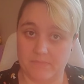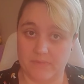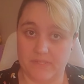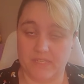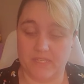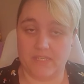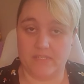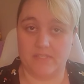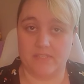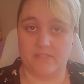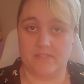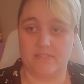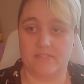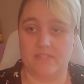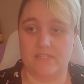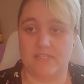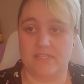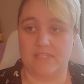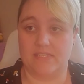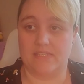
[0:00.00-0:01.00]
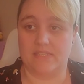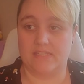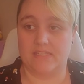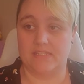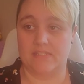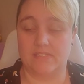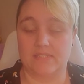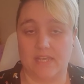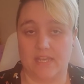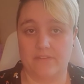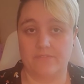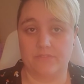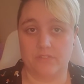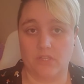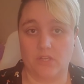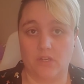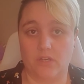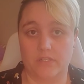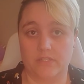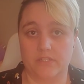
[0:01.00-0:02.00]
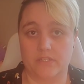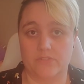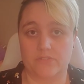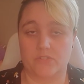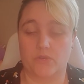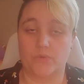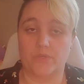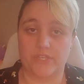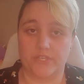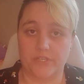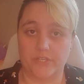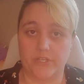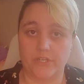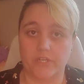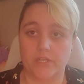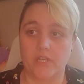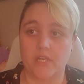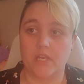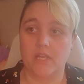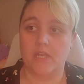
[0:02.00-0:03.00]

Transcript: because it is lifelong. There's no cure.